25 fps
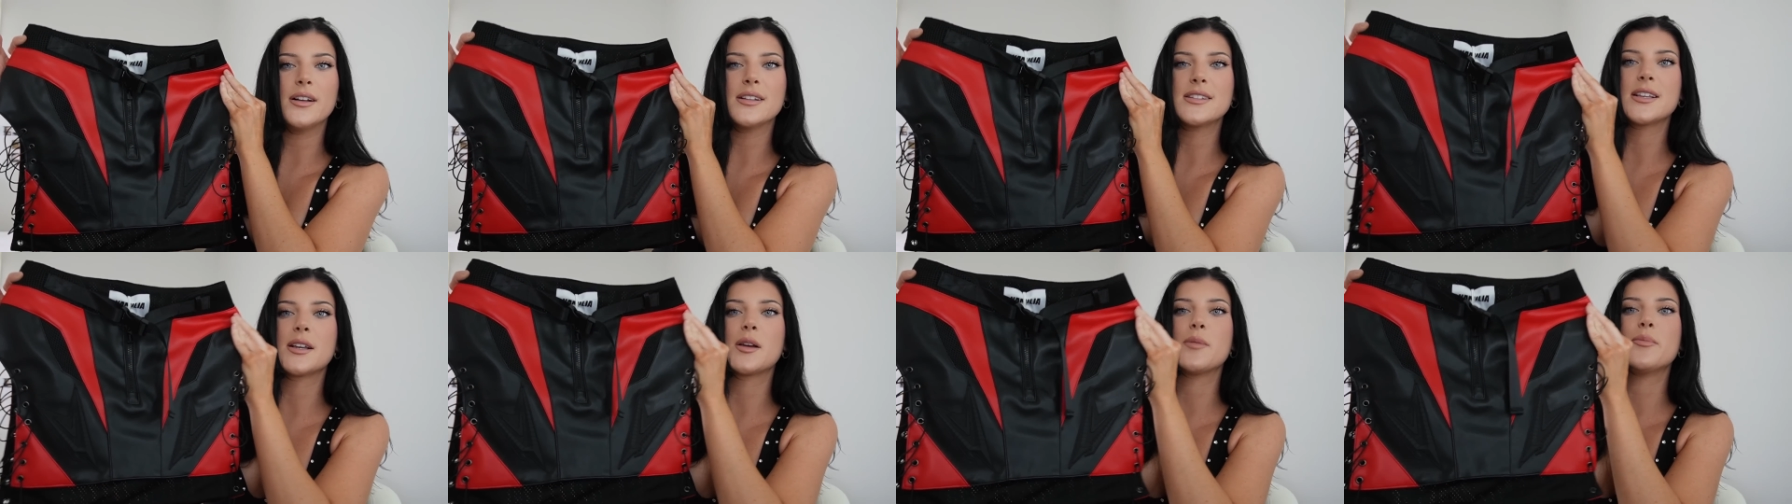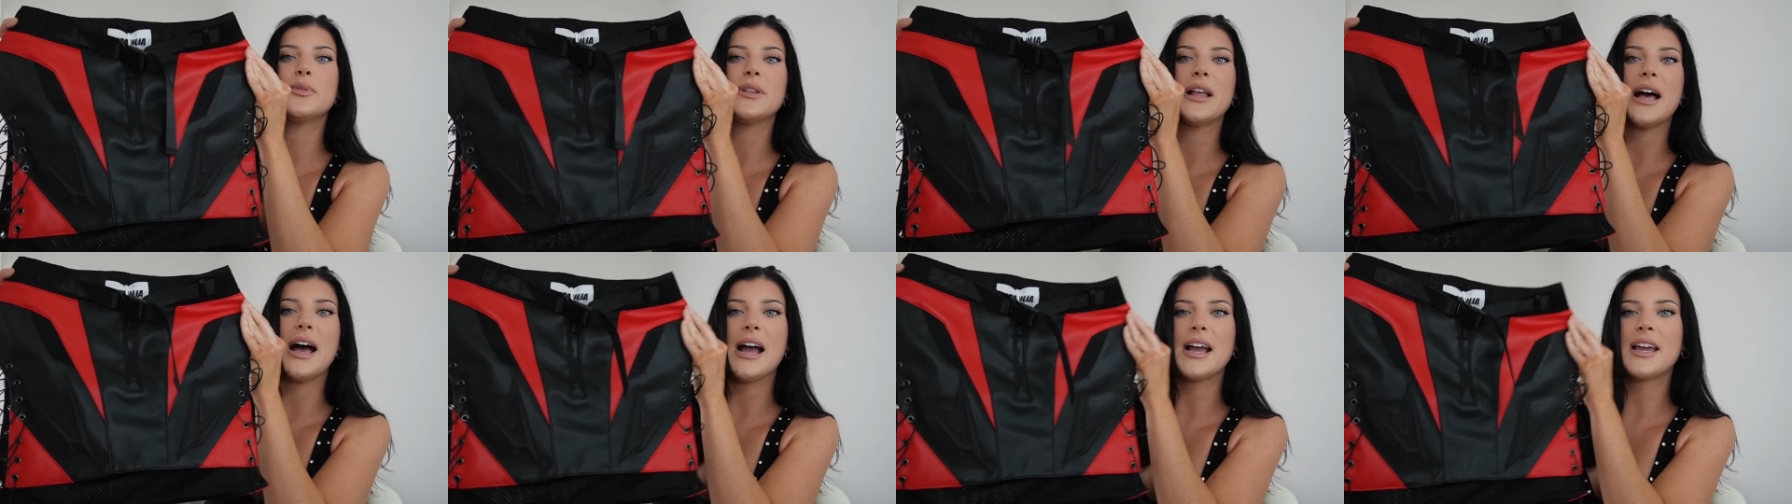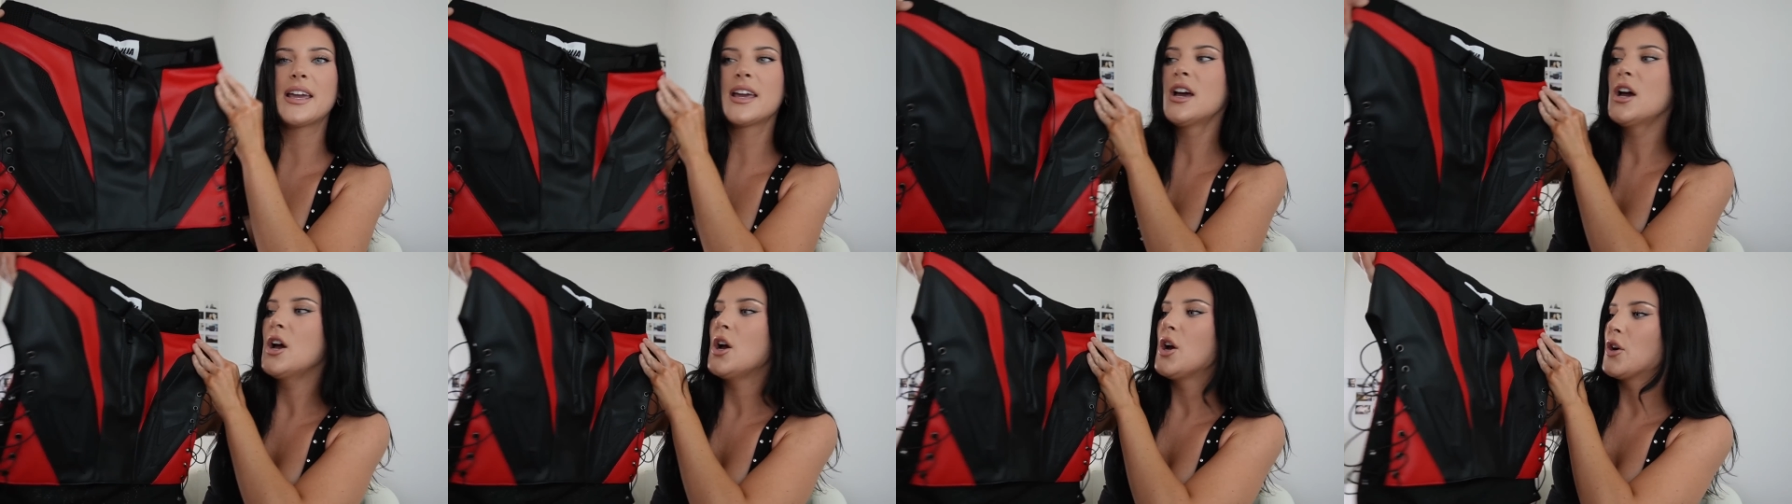It's like a
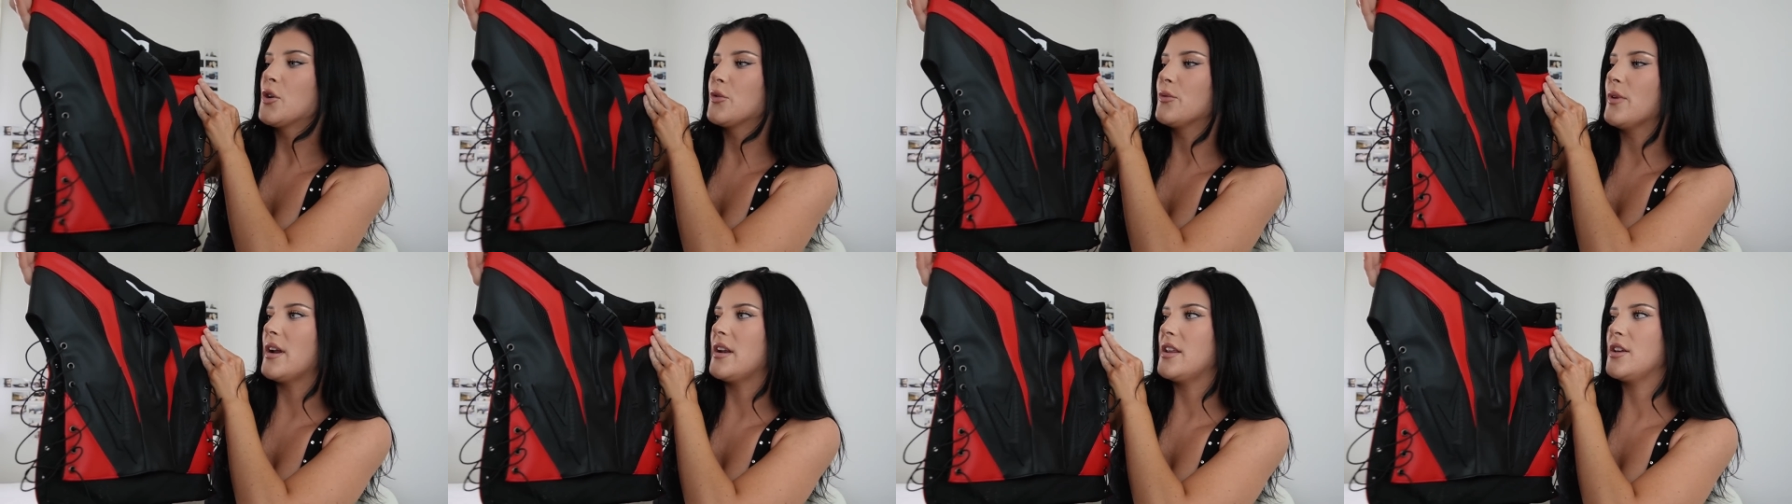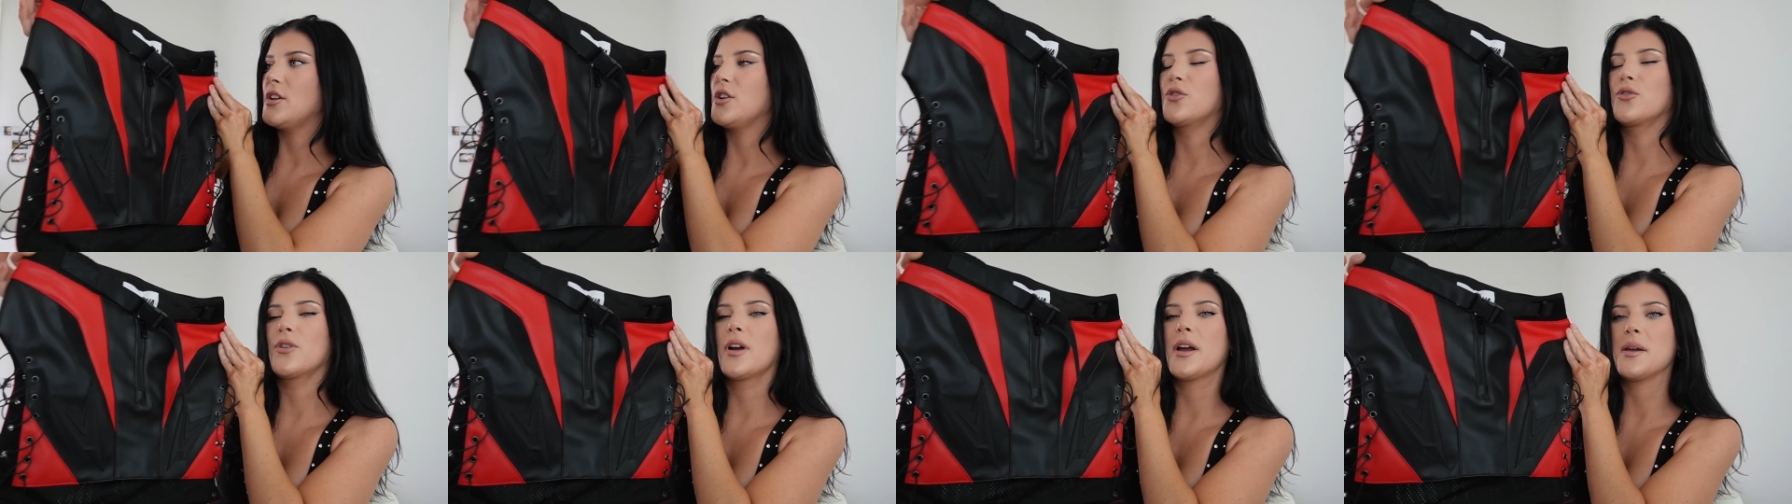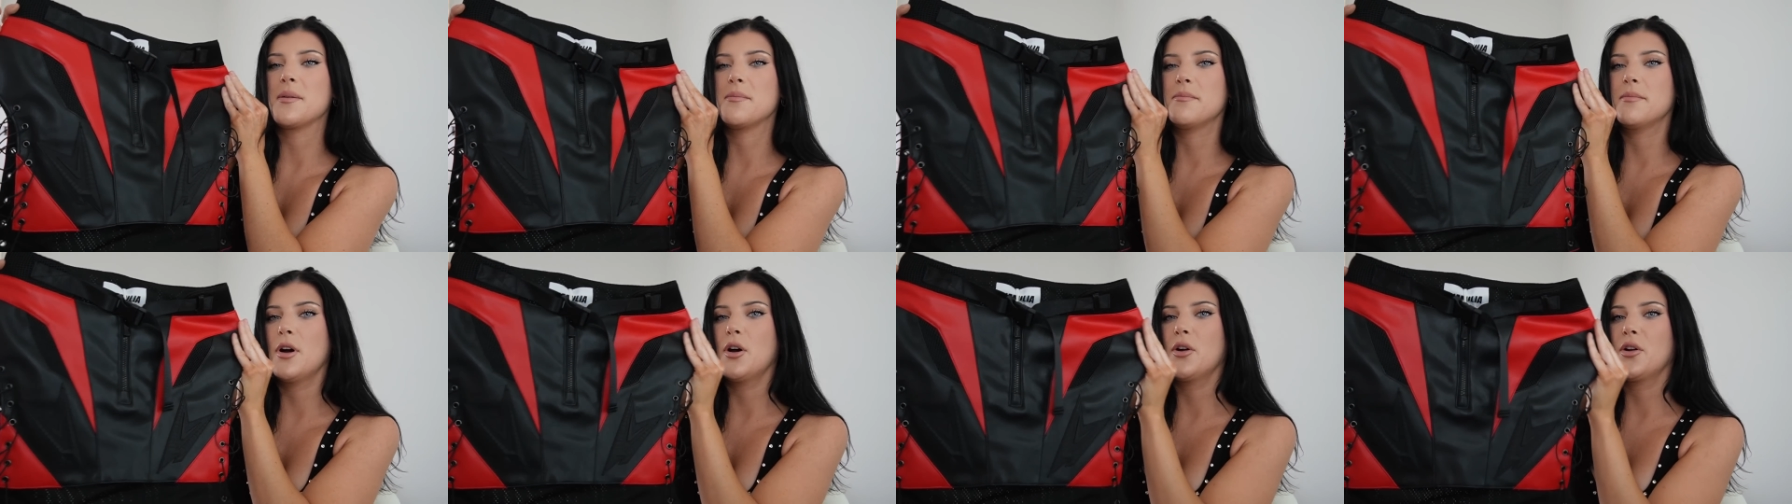black, red, and gray
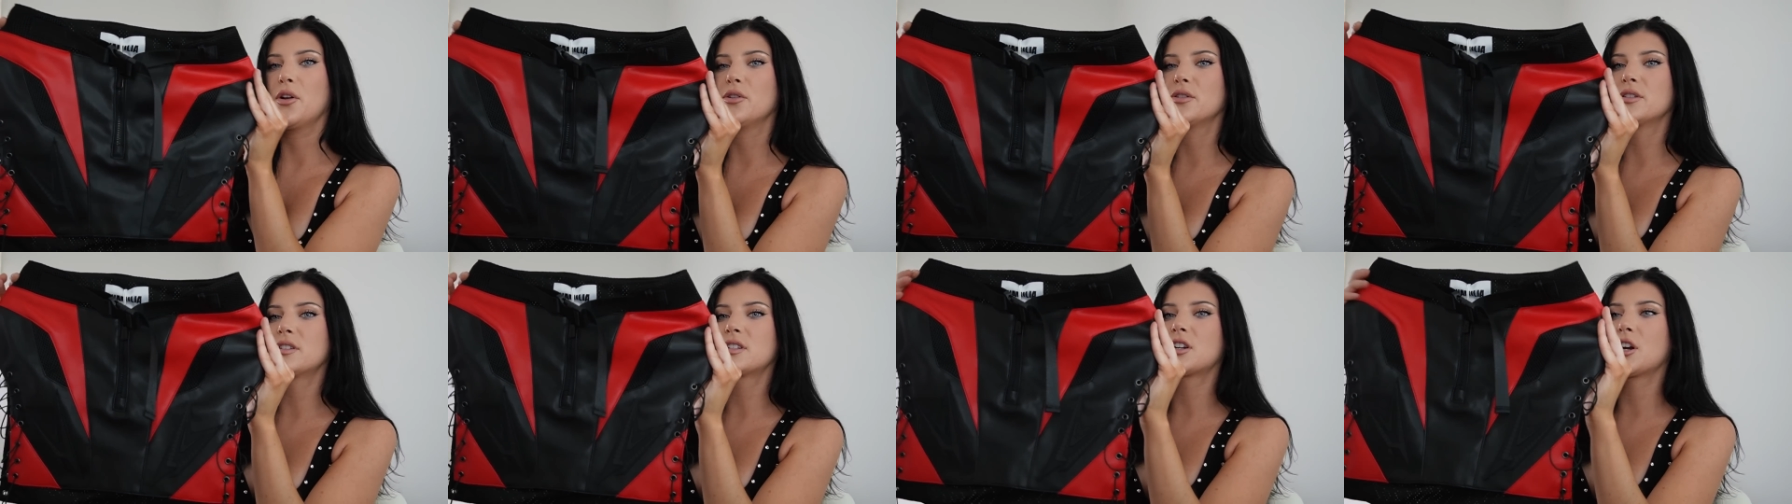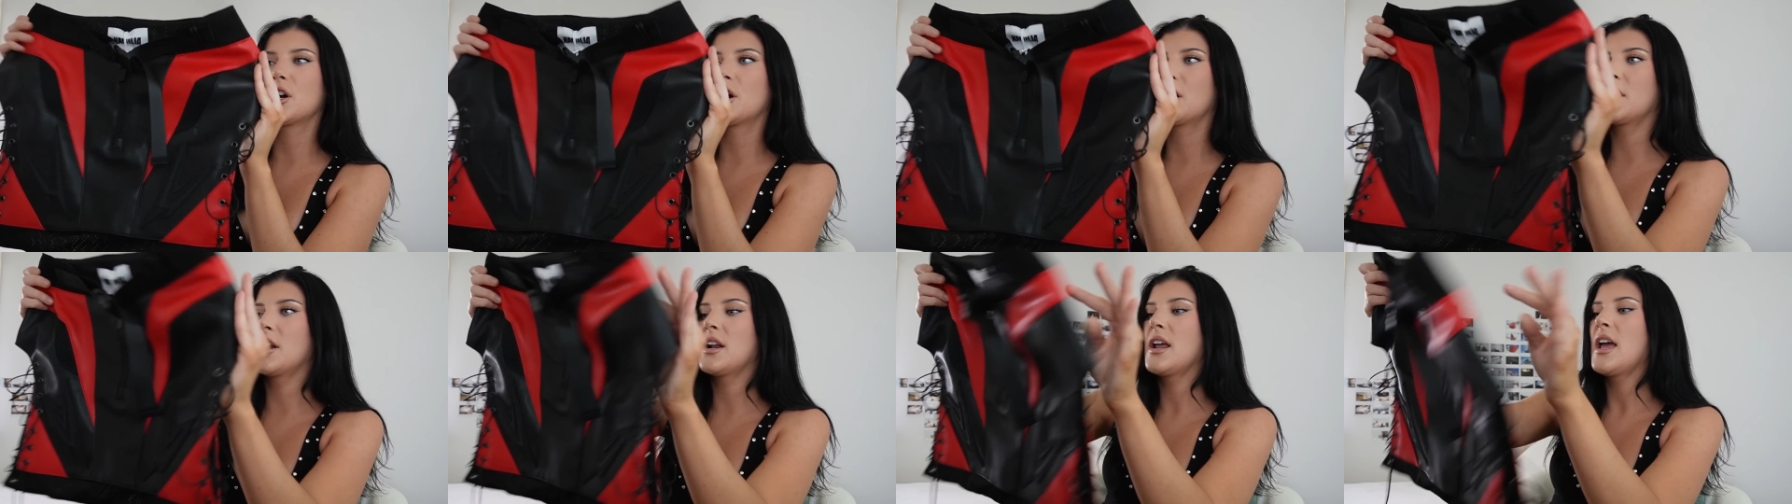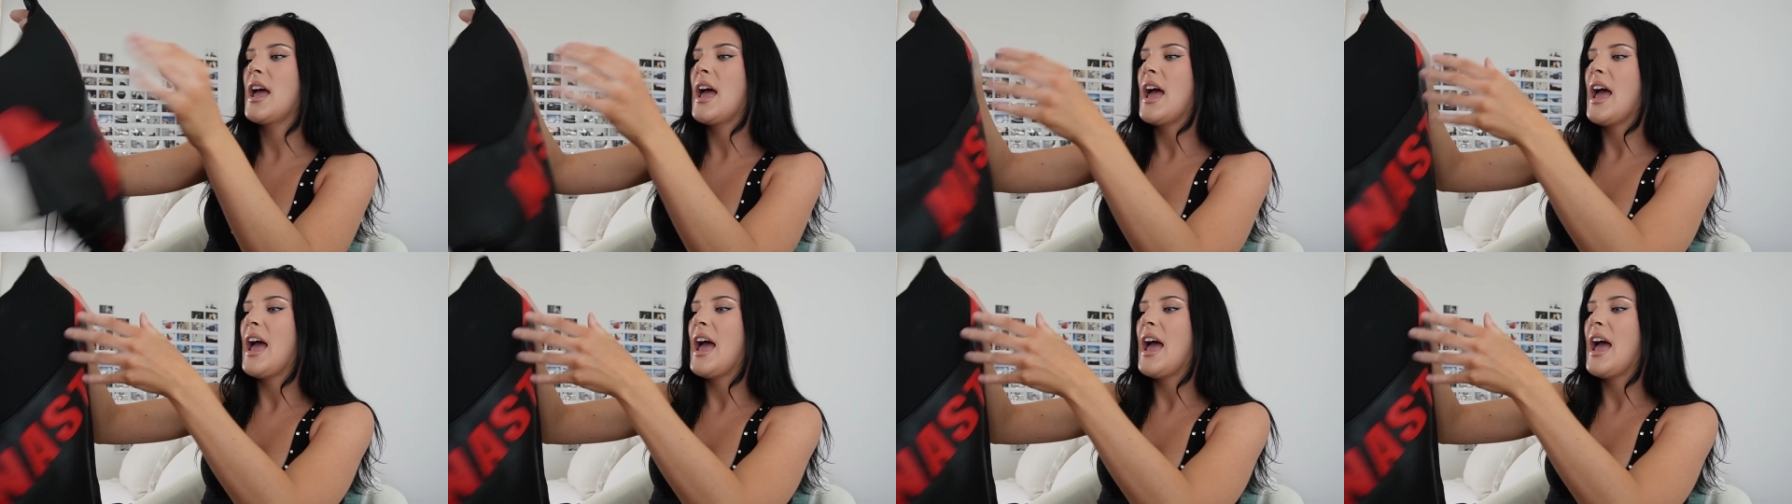moto skirt,